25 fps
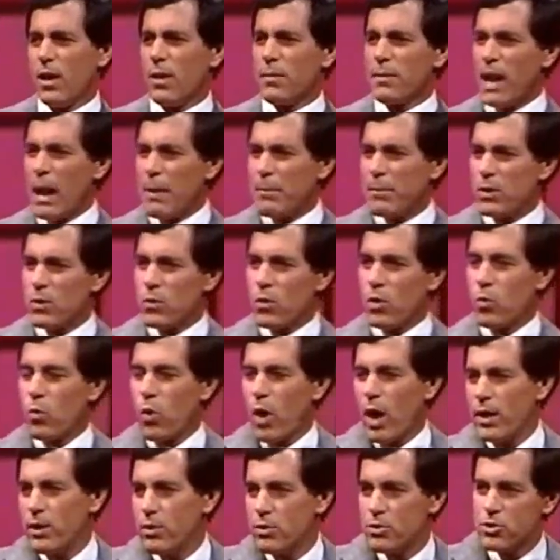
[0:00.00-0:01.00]
Cameron,
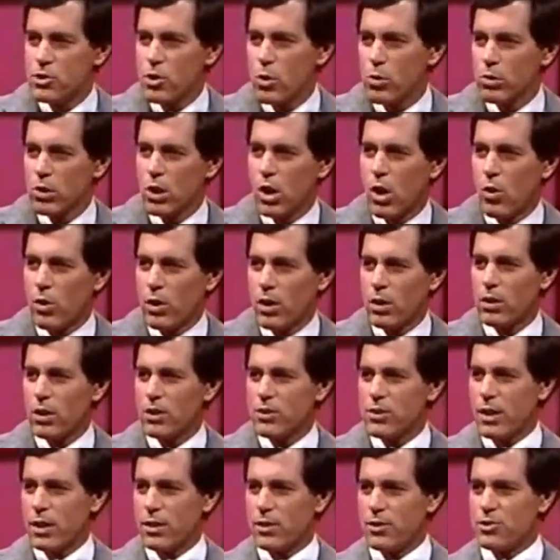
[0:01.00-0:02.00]
why are you so low? You
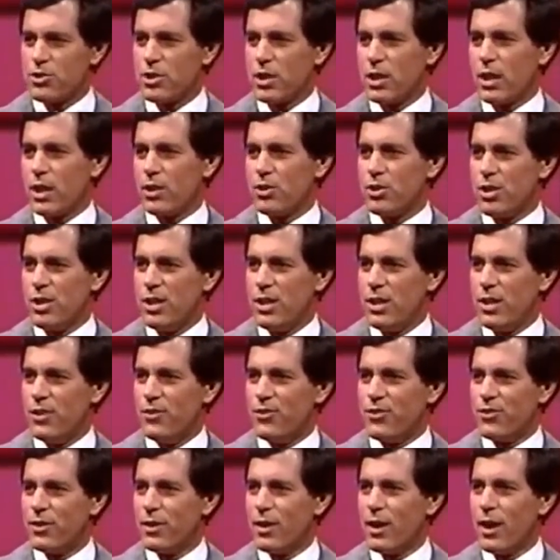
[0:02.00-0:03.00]
looks like you're sitting on your
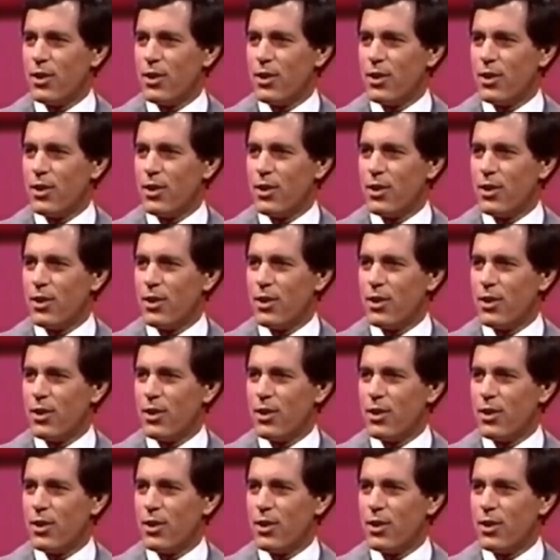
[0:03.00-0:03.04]
knees.